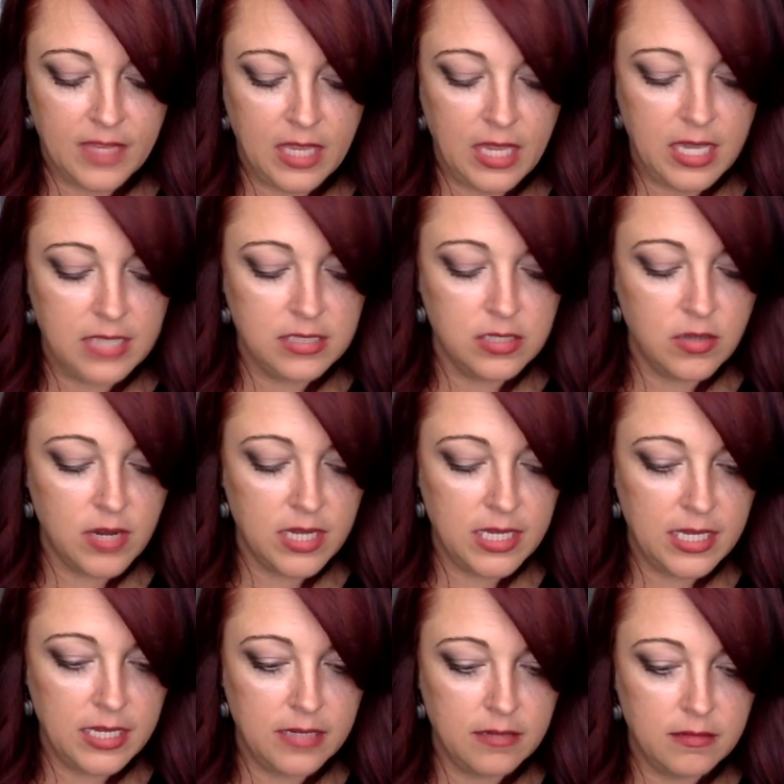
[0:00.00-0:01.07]
Okay, so I
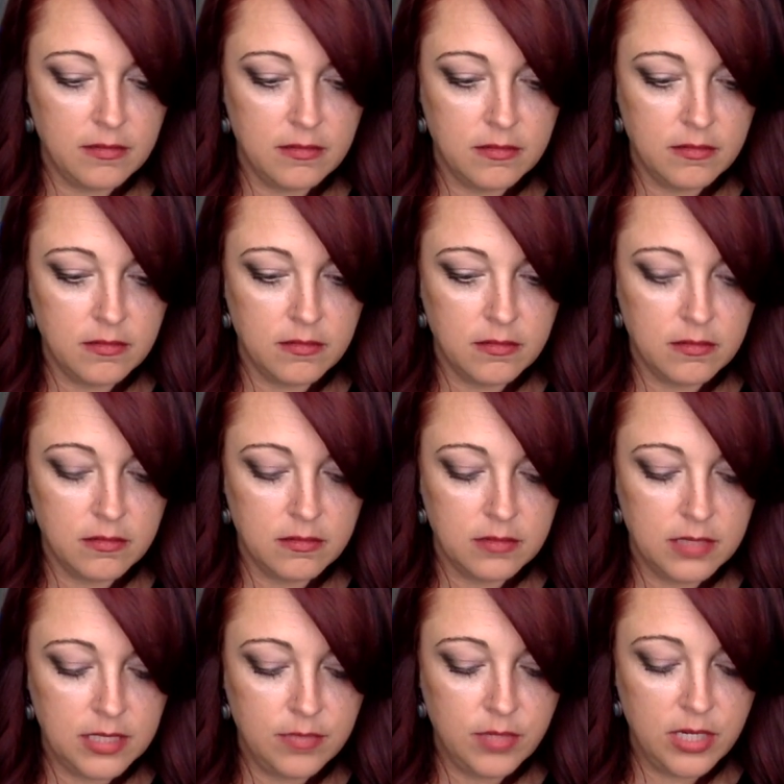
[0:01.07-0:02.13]
get
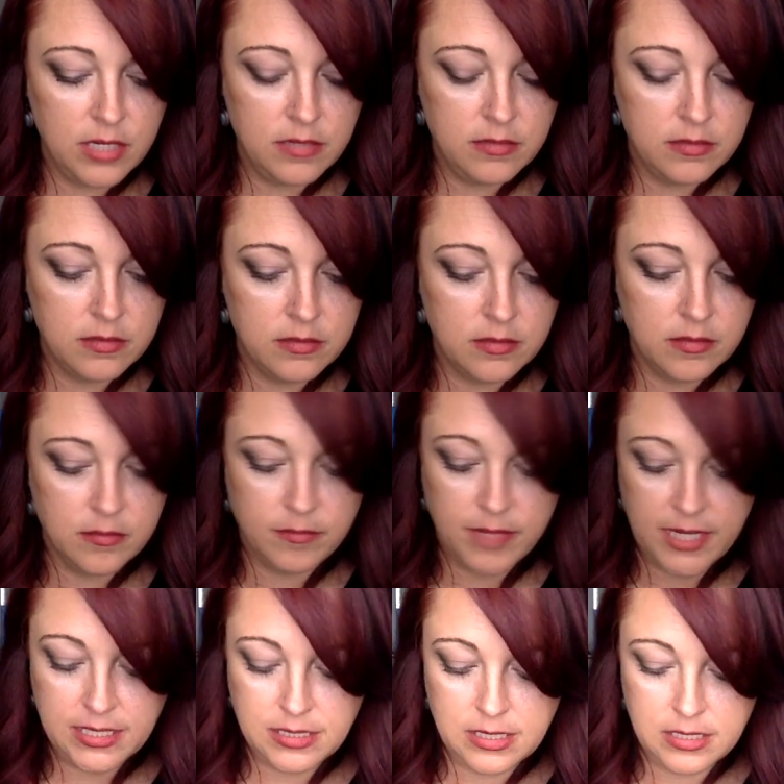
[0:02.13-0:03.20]
Libra,
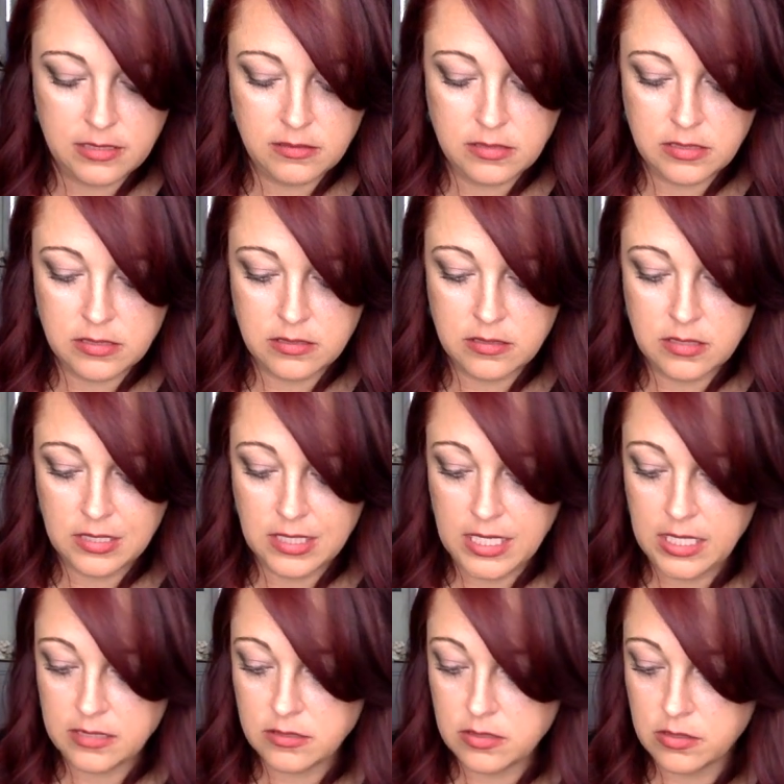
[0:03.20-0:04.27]
Pisces,
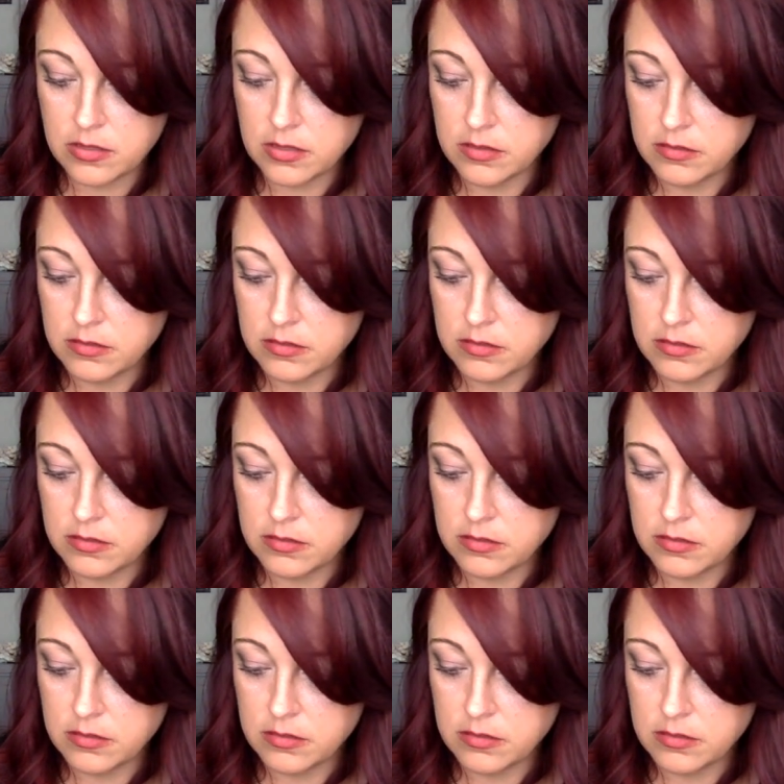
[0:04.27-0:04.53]
Cancer,